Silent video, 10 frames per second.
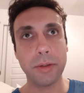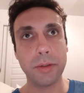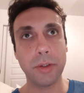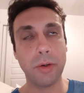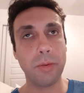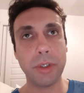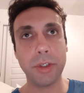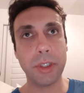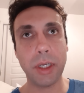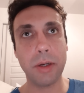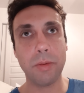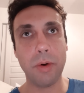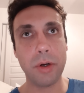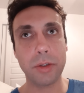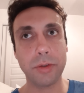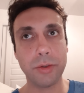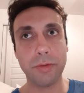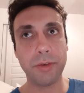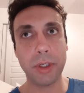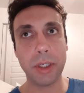you know, when you take a walk, do you
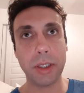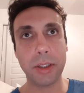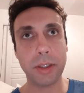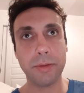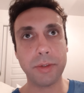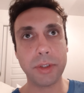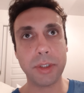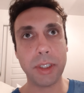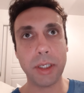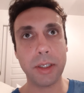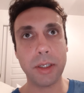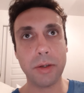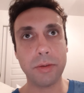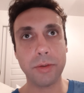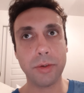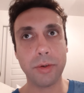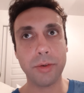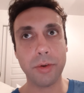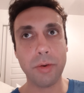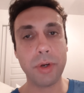feel like if it's the end now, you
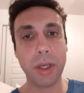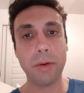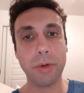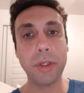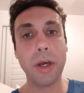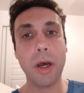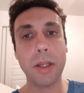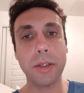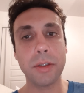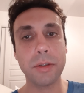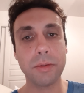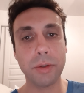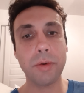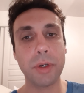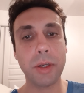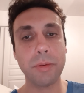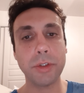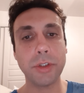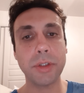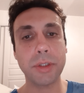you're okay with God? You okay with
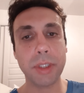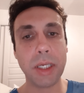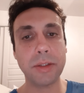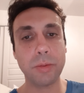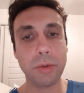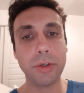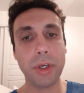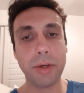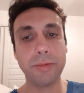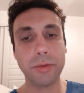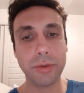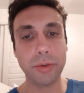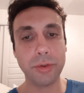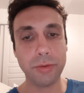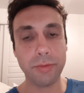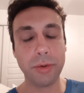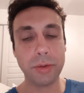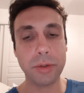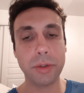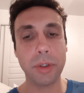Jesus? That's what you have to search
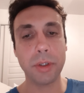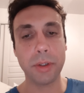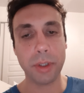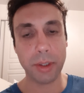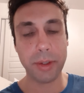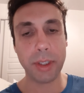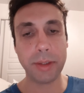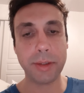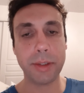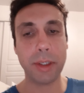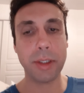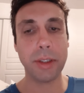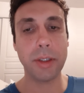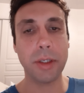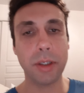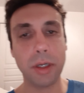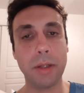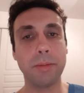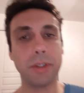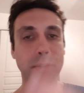first, and then study. God
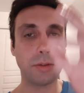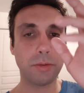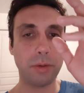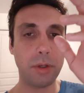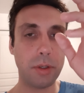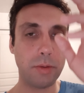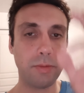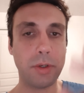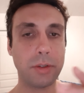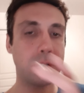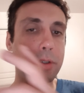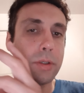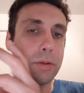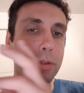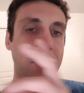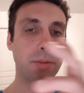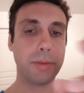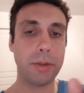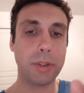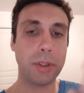bless you all. Father, Son, Holy
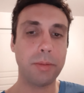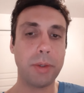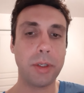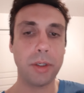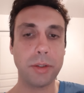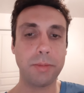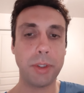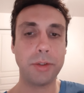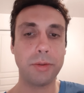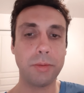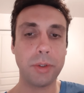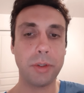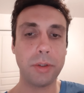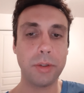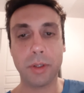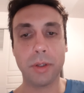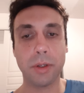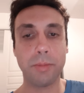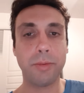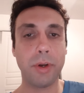Spirit. Amen. It's my true will.
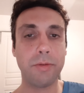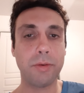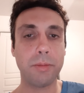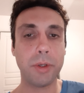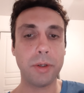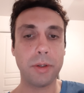And pray for me,